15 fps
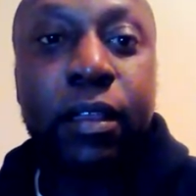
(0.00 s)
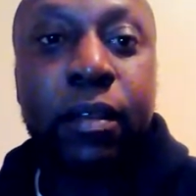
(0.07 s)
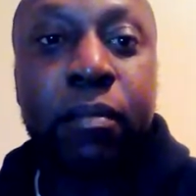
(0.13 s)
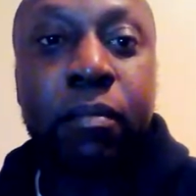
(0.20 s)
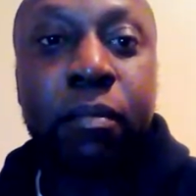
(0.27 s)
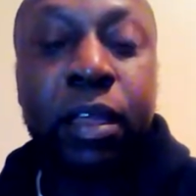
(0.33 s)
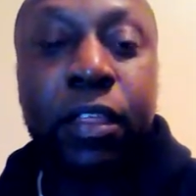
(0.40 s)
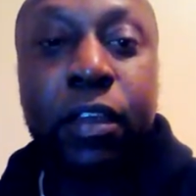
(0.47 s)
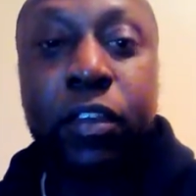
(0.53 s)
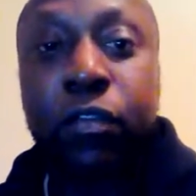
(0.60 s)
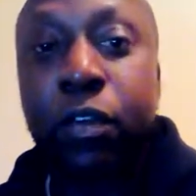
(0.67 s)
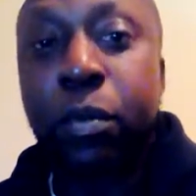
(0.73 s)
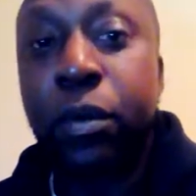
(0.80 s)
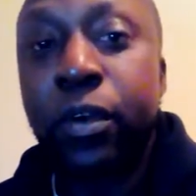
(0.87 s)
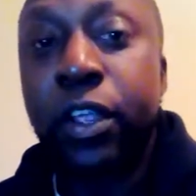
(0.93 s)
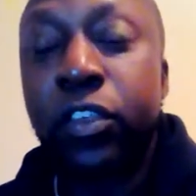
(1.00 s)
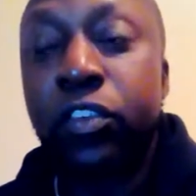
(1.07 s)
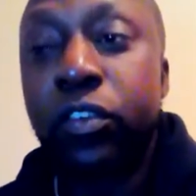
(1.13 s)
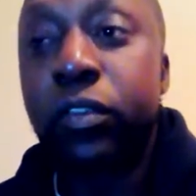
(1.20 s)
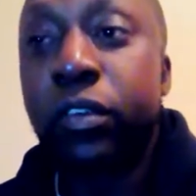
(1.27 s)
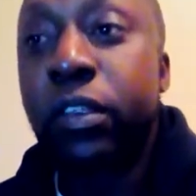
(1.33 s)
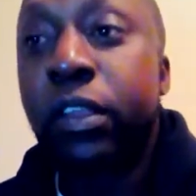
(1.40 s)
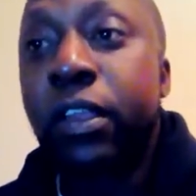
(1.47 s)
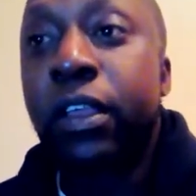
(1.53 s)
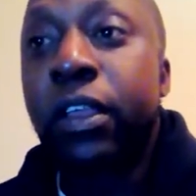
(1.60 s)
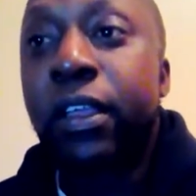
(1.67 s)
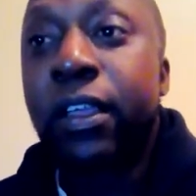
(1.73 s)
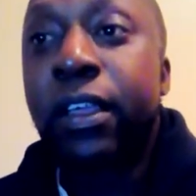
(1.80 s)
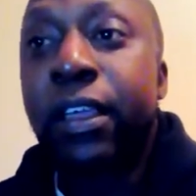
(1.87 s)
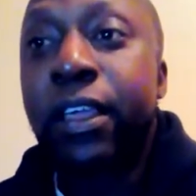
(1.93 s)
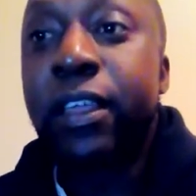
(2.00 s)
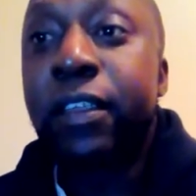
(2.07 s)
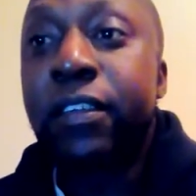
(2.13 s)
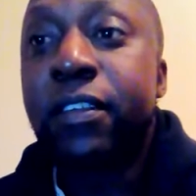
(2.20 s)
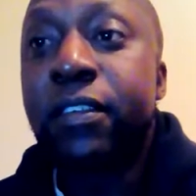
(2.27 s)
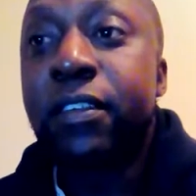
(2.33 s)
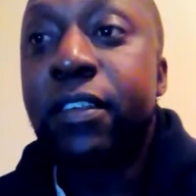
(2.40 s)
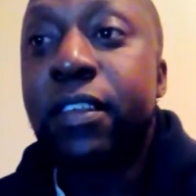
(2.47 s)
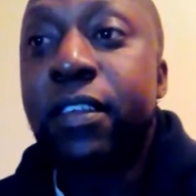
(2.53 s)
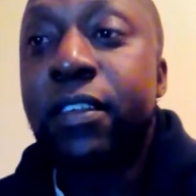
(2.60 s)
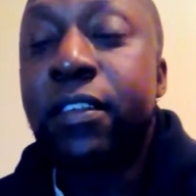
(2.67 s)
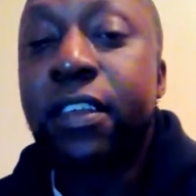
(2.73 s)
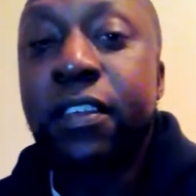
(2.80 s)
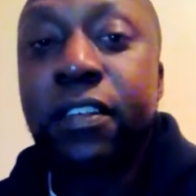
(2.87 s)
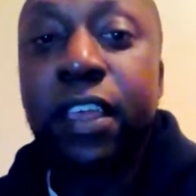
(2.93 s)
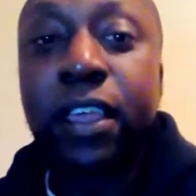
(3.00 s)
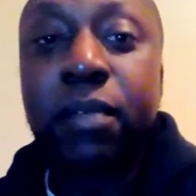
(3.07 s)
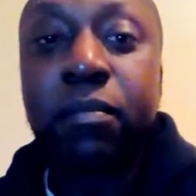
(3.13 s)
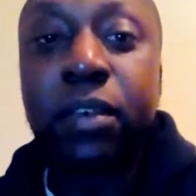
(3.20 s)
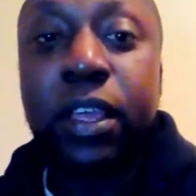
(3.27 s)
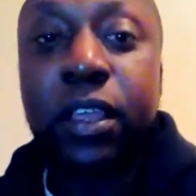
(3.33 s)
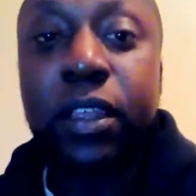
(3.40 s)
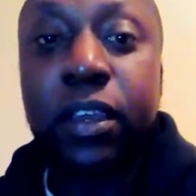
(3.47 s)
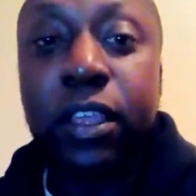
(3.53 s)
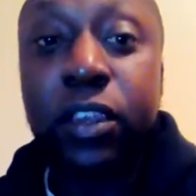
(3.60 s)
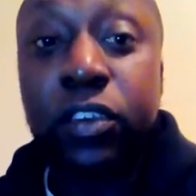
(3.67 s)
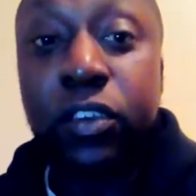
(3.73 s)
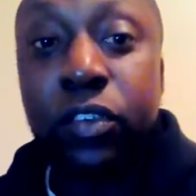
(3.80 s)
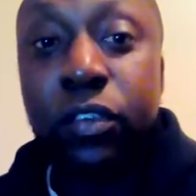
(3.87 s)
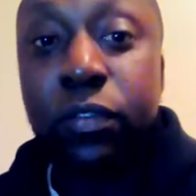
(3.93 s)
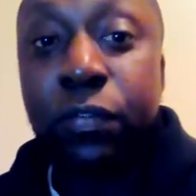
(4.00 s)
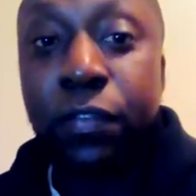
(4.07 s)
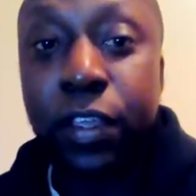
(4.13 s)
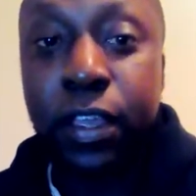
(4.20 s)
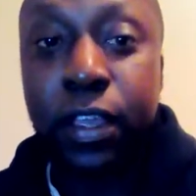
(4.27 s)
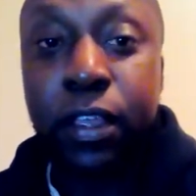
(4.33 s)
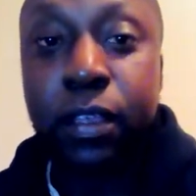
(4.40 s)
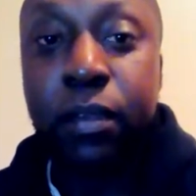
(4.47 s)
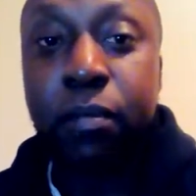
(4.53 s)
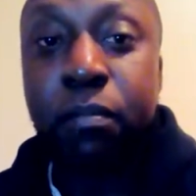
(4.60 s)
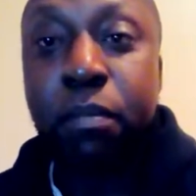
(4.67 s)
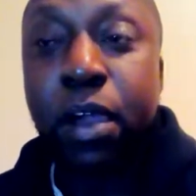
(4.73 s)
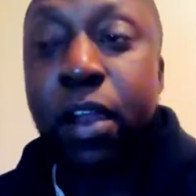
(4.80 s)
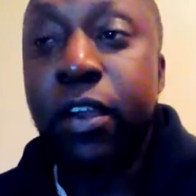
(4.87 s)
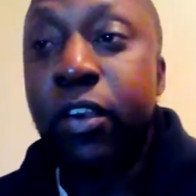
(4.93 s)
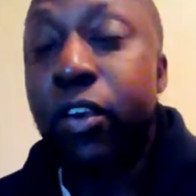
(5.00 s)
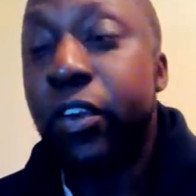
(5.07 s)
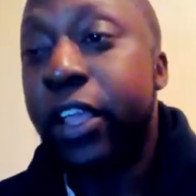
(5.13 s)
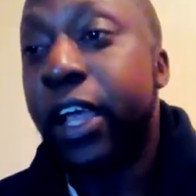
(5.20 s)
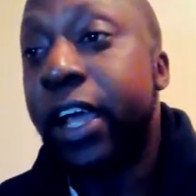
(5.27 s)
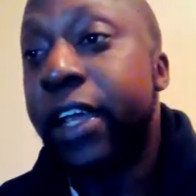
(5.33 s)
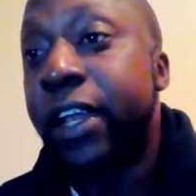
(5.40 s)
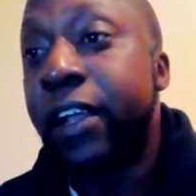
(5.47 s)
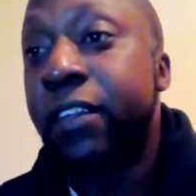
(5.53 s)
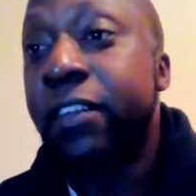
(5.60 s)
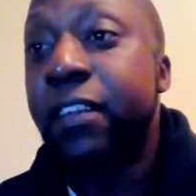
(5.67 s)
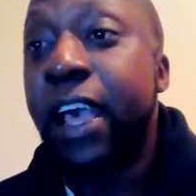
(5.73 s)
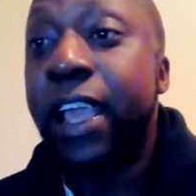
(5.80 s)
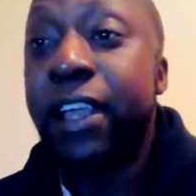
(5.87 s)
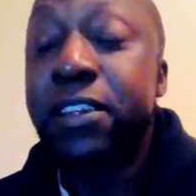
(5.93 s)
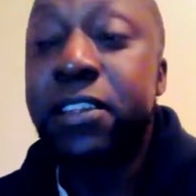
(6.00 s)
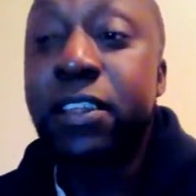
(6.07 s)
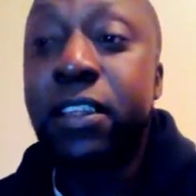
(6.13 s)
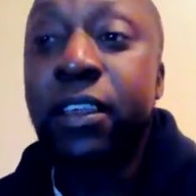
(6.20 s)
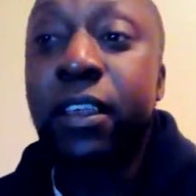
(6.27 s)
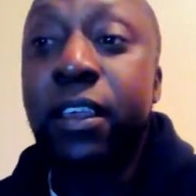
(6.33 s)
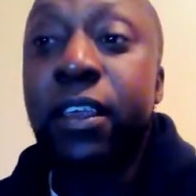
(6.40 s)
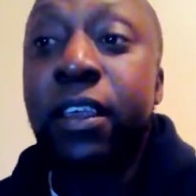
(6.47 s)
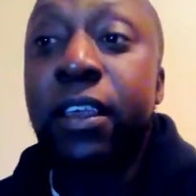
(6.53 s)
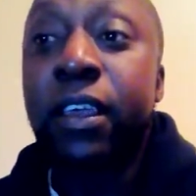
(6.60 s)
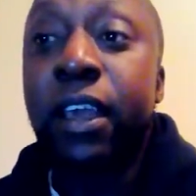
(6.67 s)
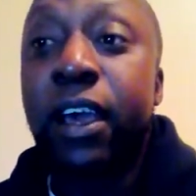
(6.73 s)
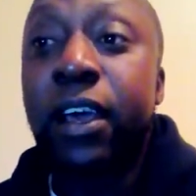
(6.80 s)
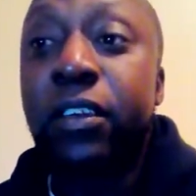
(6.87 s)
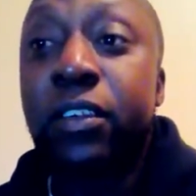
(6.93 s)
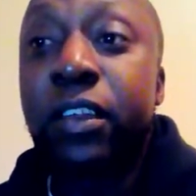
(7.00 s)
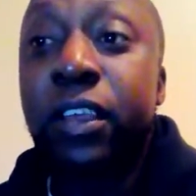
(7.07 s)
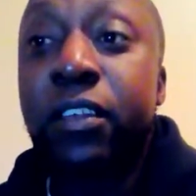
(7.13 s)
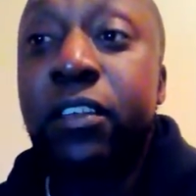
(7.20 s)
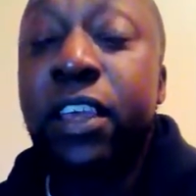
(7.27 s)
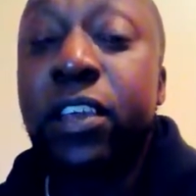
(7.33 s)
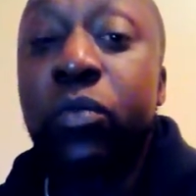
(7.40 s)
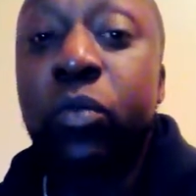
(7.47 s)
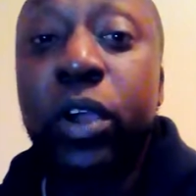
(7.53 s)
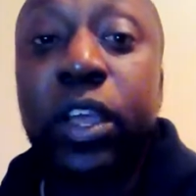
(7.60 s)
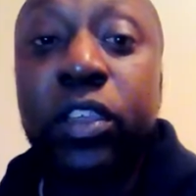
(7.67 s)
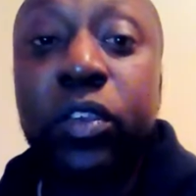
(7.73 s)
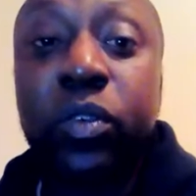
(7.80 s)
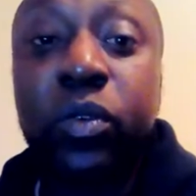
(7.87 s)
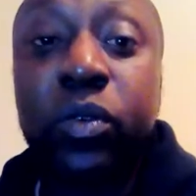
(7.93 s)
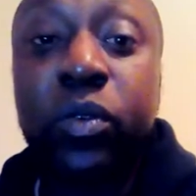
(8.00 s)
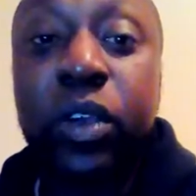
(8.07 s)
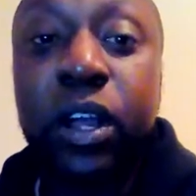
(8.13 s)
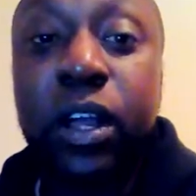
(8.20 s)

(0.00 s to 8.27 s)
method of operation is the same. They induce fear, paranoia, and anxiety to the extent where you